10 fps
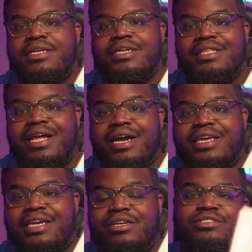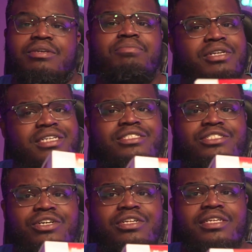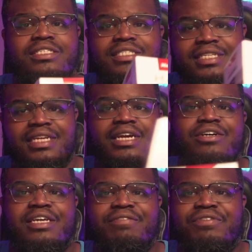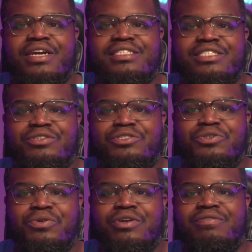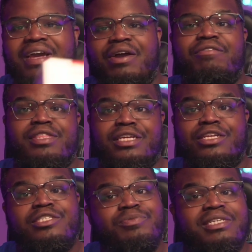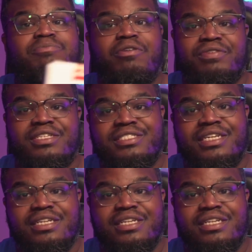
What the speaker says: lock here. So I'm going to install this, and then I'll give you guys a little tour of how everything looks when it's perfectly set